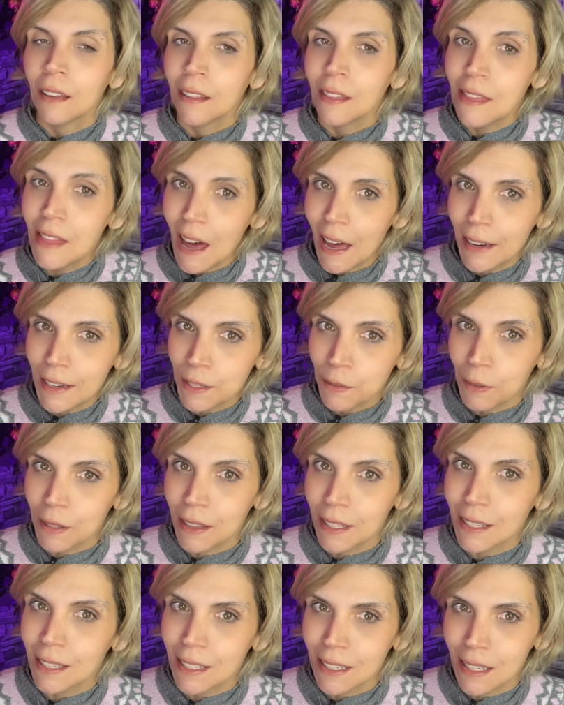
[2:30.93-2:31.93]
That is
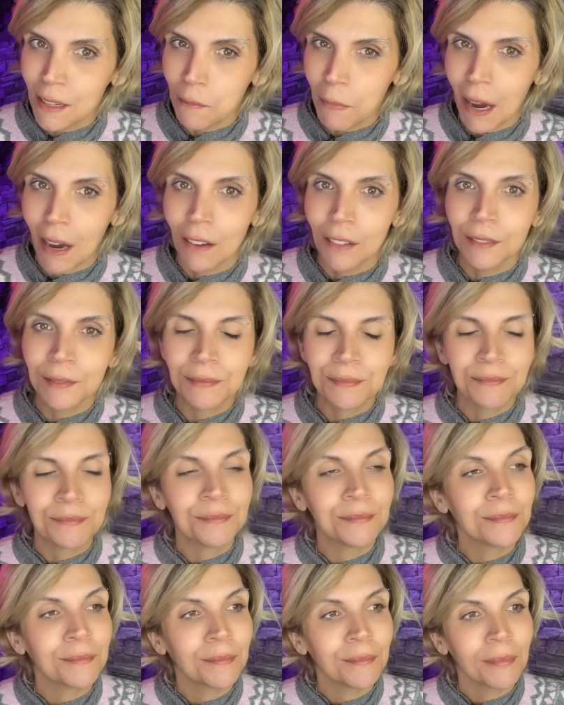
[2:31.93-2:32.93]
what this is about.
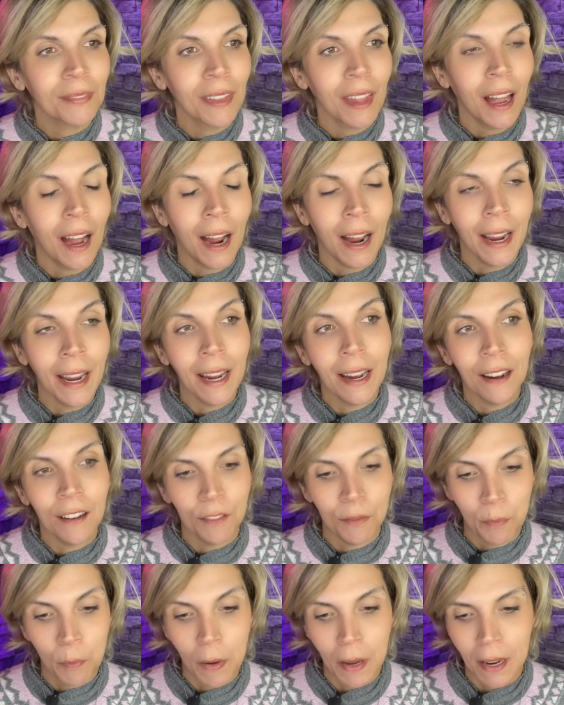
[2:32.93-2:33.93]
I
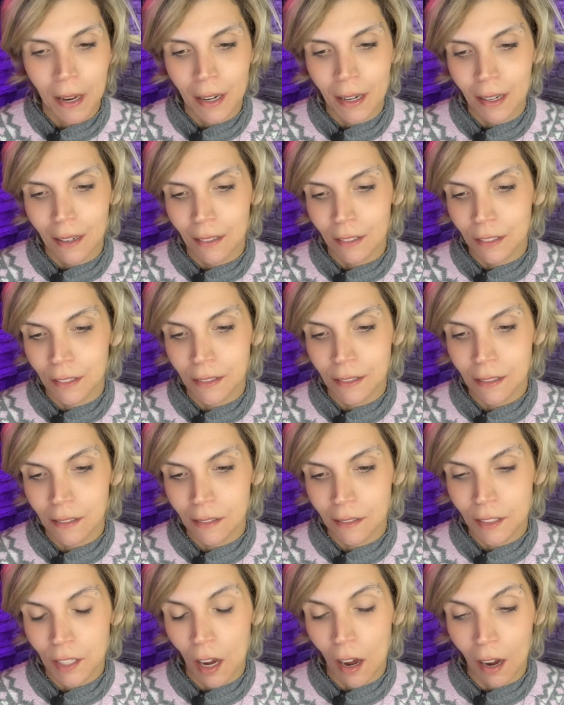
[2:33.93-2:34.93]
have been
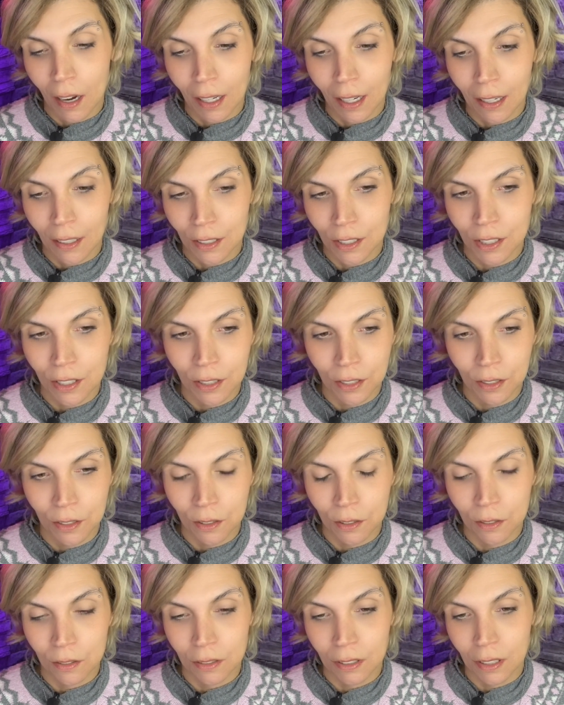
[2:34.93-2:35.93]
talking
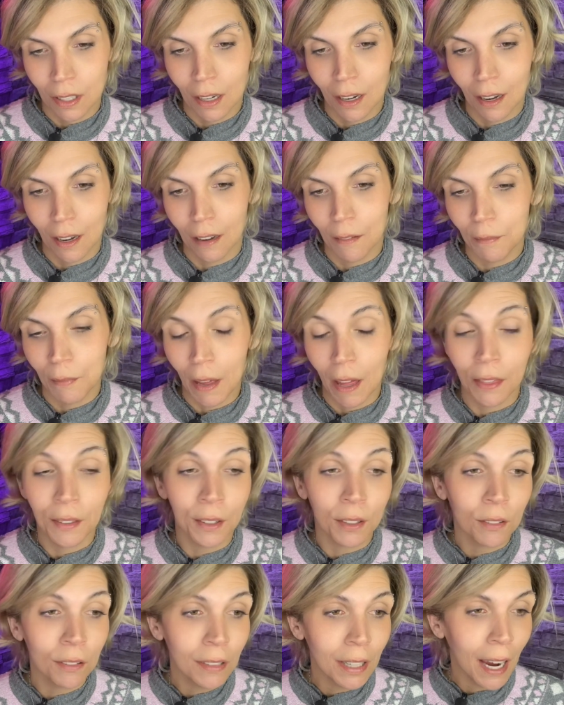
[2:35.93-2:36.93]
to um,
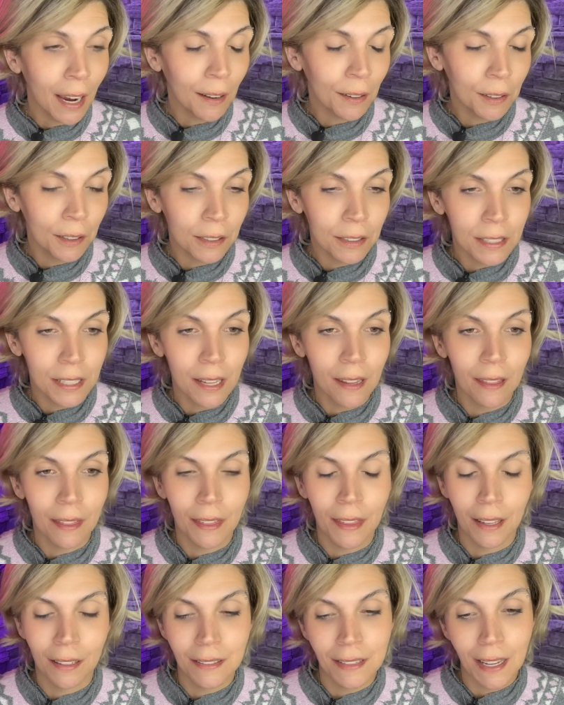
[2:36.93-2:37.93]
other creators
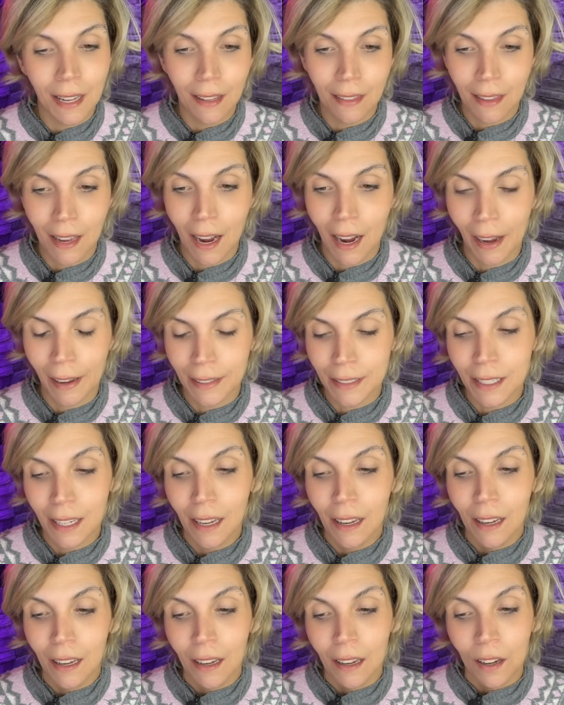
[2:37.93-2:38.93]
and things like that,
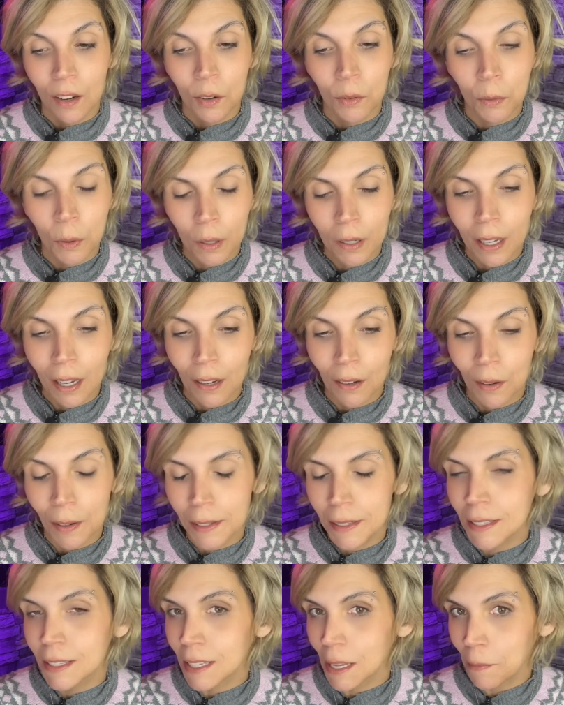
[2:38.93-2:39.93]
working
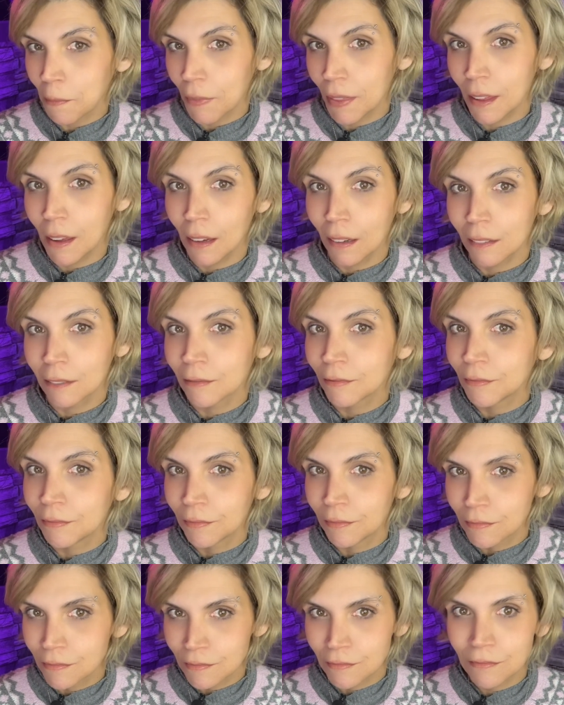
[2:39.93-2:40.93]
on something
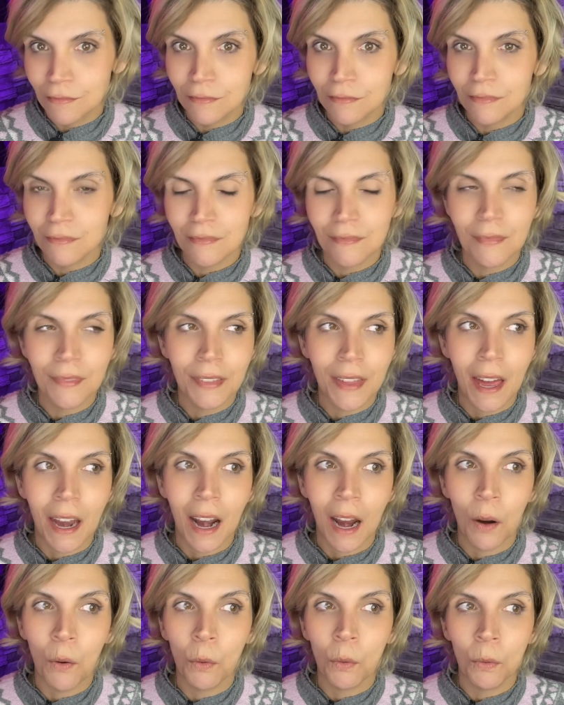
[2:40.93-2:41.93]
that
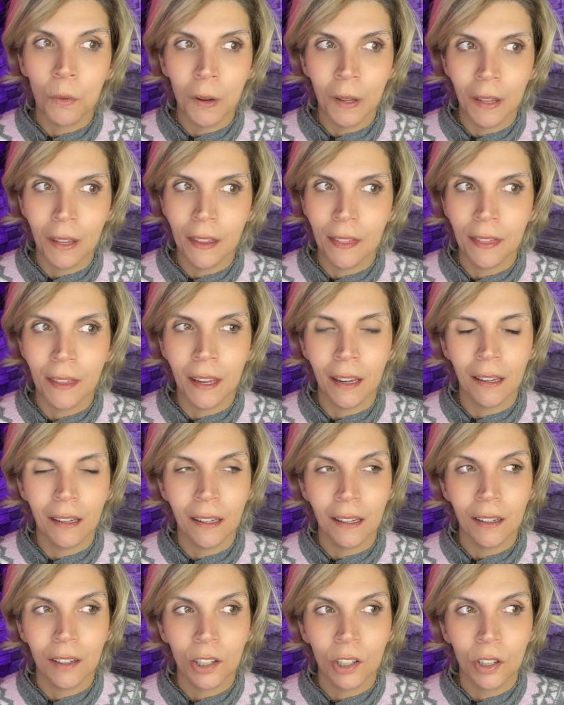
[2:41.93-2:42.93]
I really
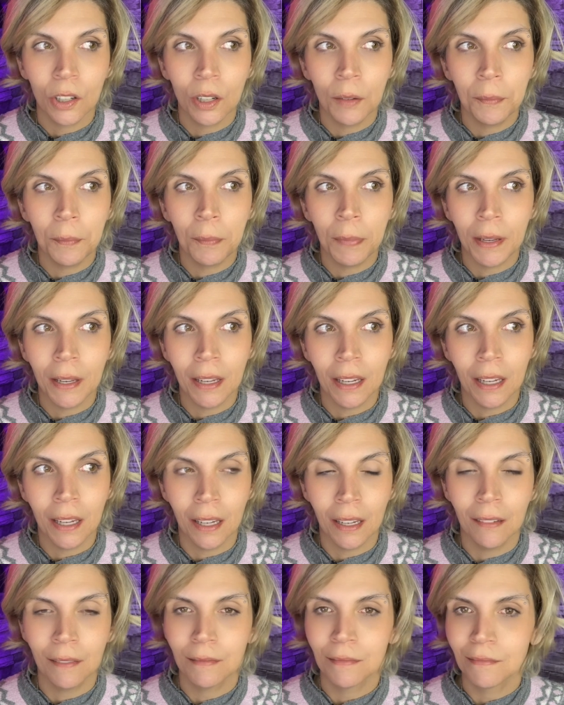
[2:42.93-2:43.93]
think could
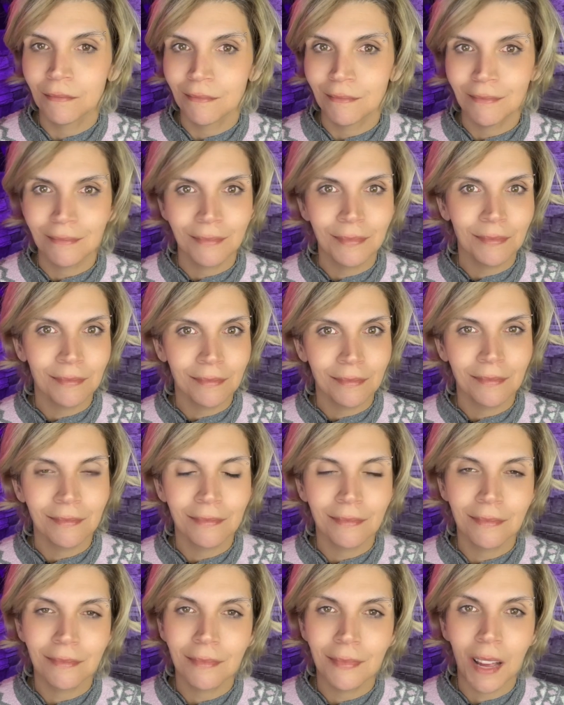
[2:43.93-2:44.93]
be
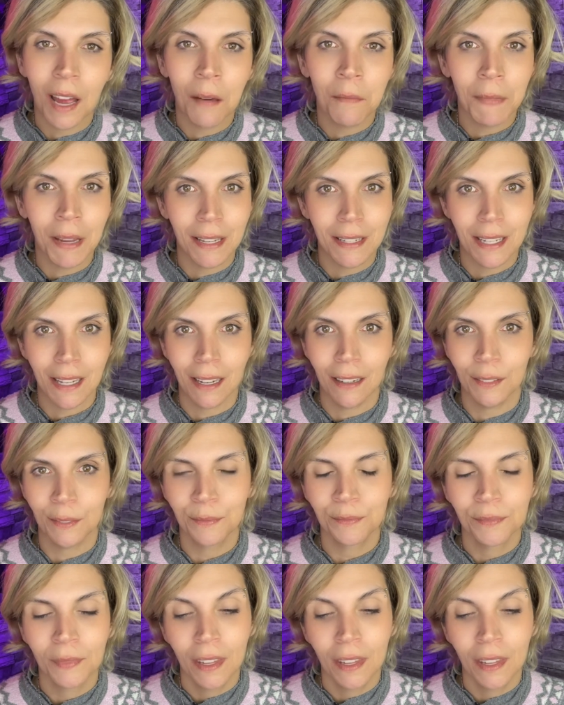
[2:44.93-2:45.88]
amazing.